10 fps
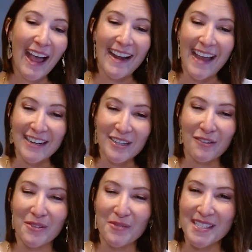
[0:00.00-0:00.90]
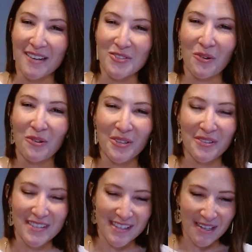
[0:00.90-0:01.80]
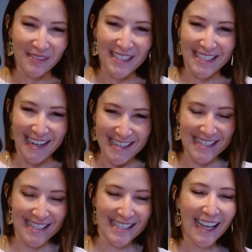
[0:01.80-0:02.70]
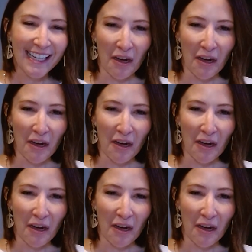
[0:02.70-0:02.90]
and adding a few essential oils is always nice.